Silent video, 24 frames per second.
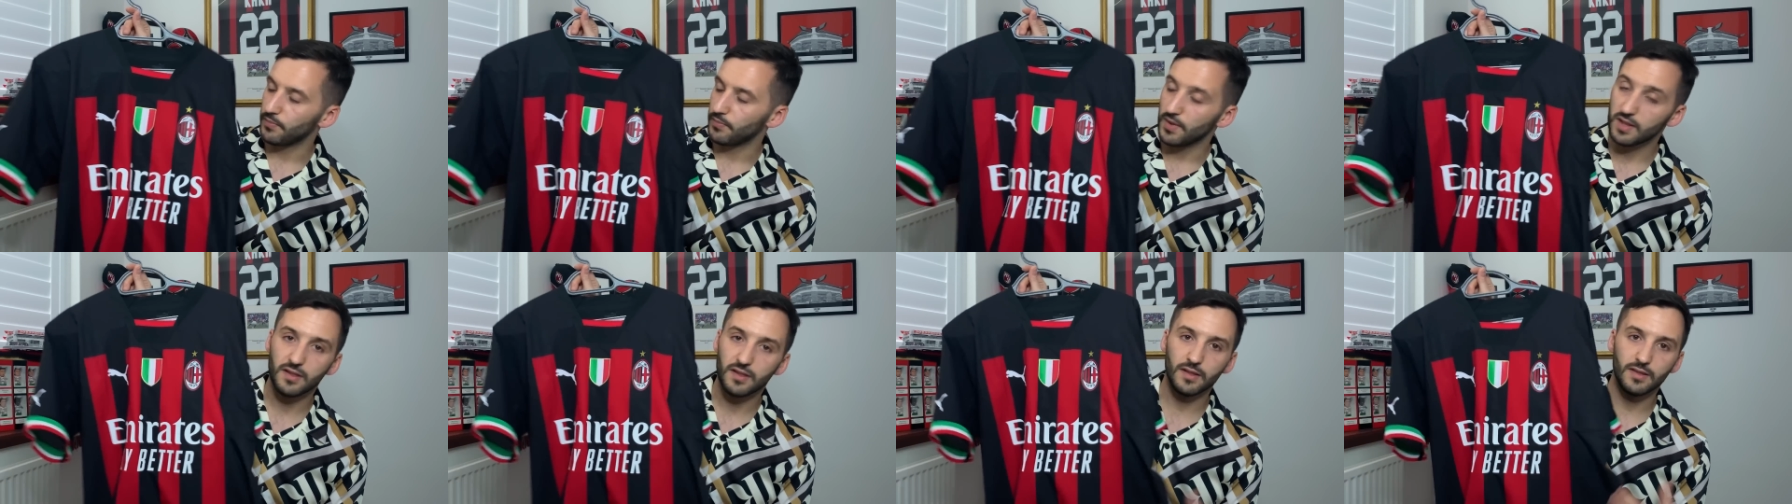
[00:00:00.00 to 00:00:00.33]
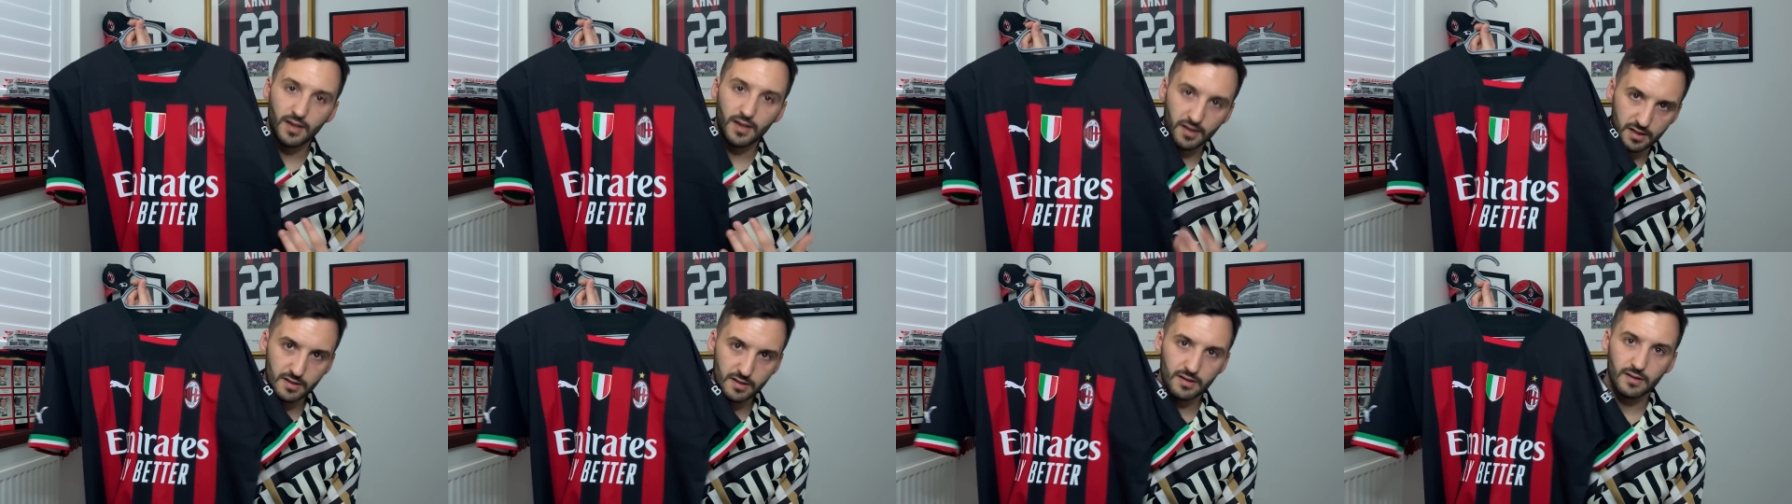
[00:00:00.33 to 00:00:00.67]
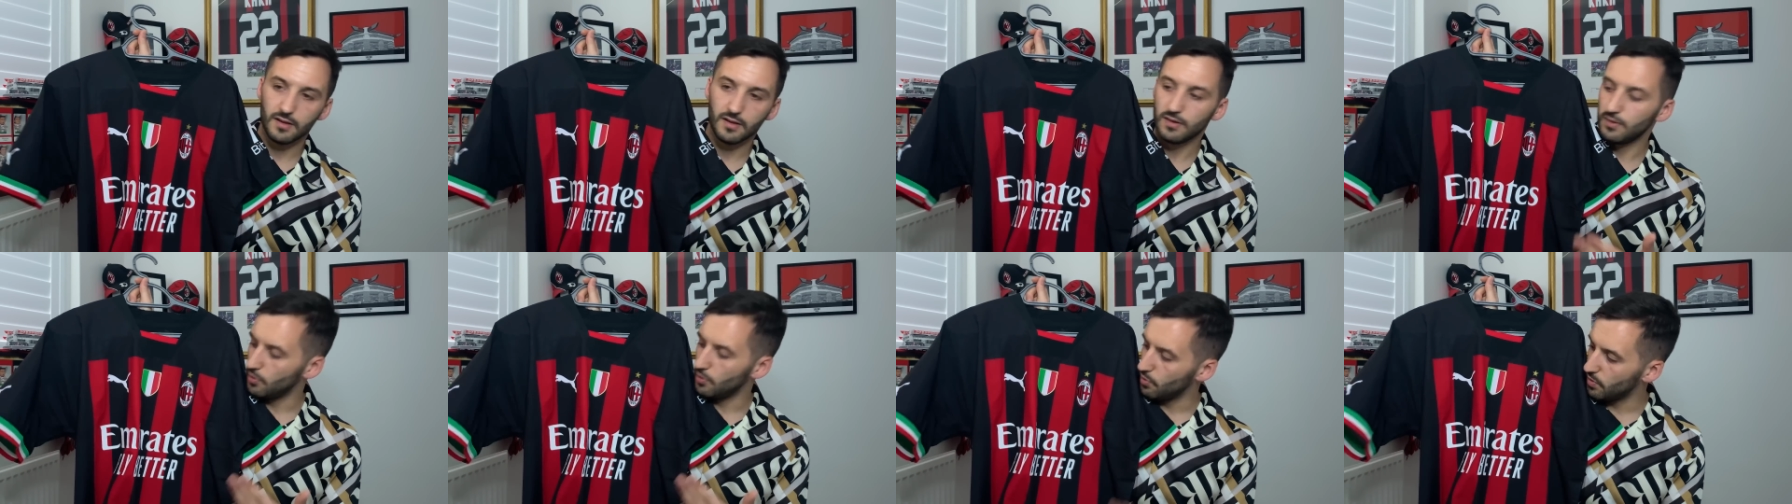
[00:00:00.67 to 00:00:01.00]
This is this
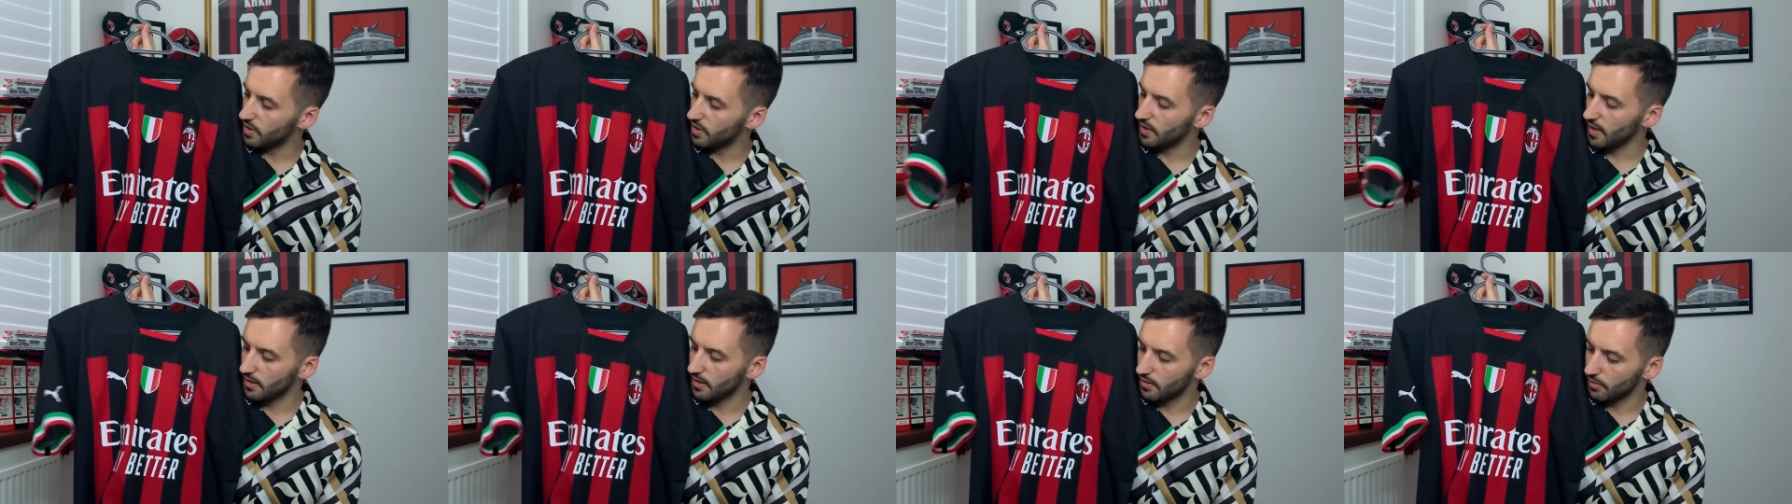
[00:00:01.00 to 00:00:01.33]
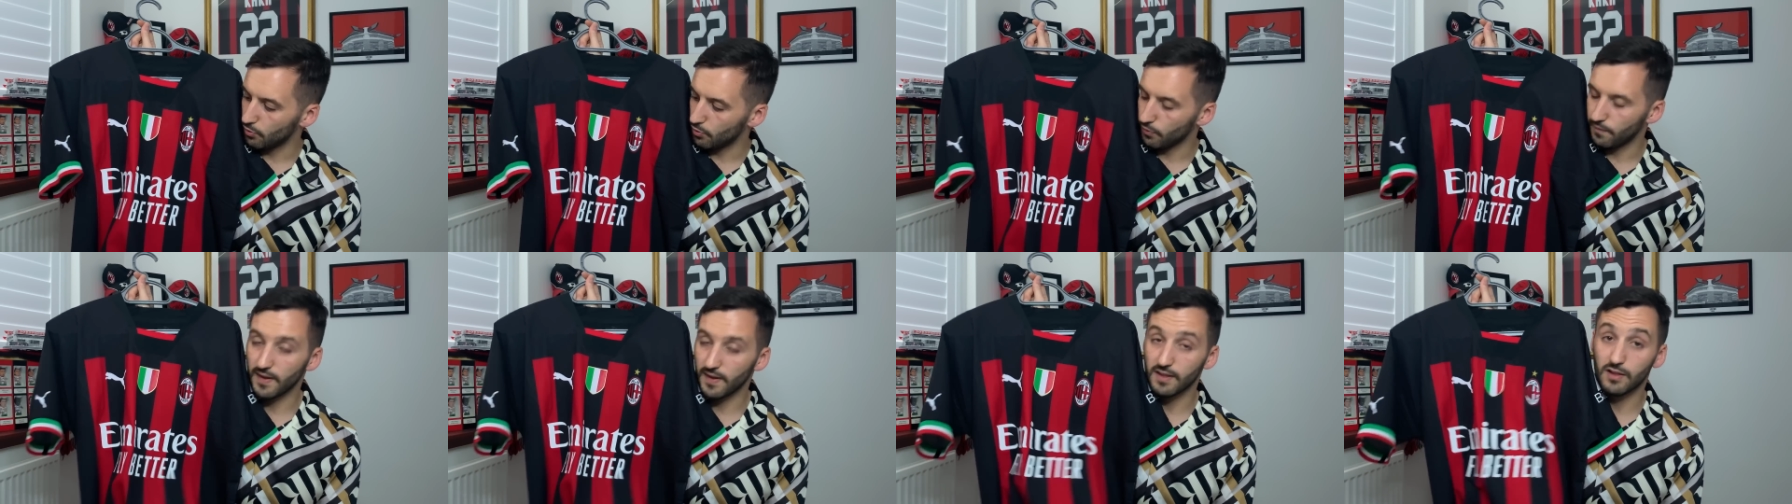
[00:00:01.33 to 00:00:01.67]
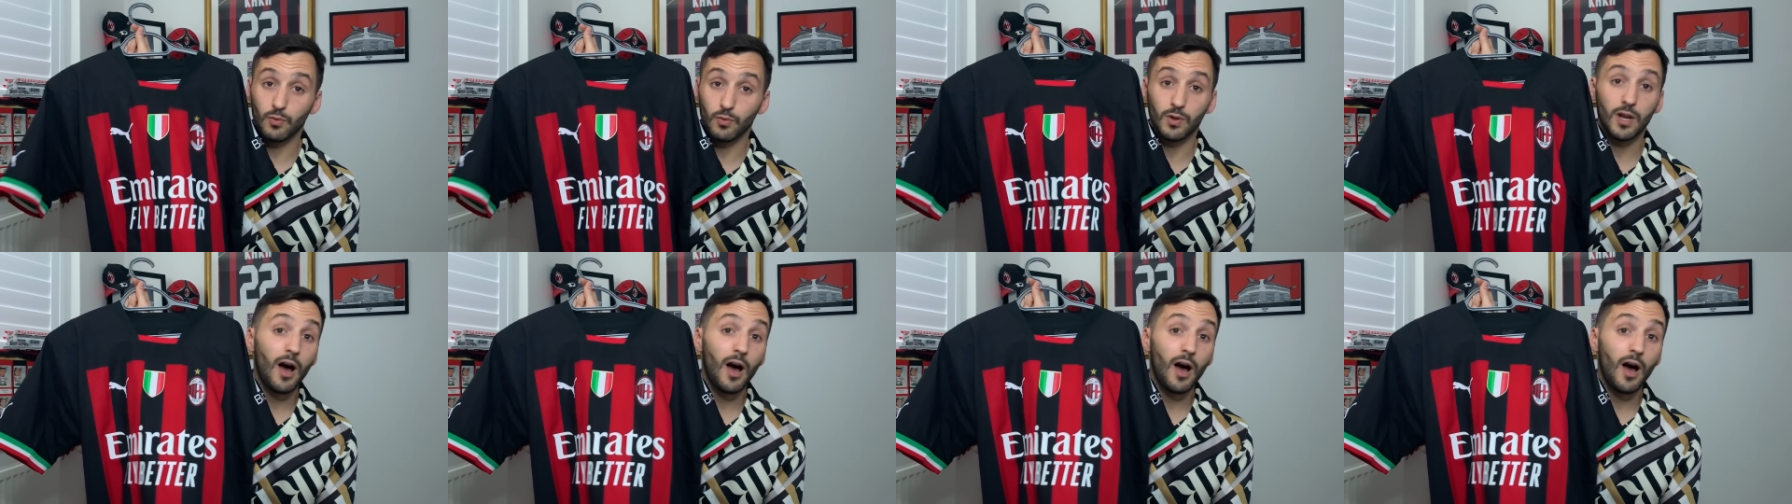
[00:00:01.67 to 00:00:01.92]
new season's authentic one.